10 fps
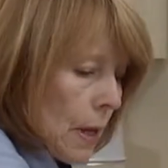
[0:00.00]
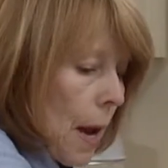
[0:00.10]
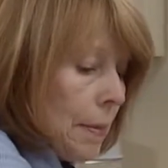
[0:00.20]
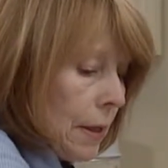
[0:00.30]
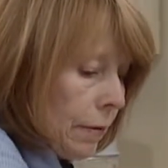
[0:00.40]

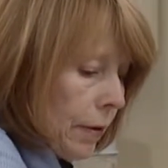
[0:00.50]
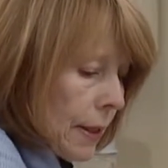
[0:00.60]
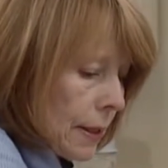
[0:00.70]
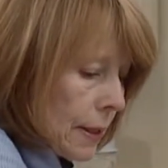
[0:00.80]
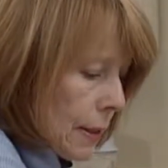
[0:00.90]
It
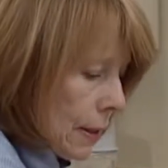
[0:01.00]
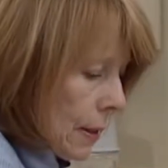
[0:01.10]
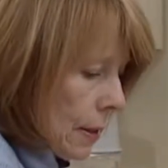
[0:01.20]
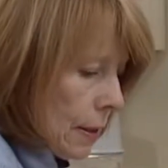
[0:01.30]
flakes it.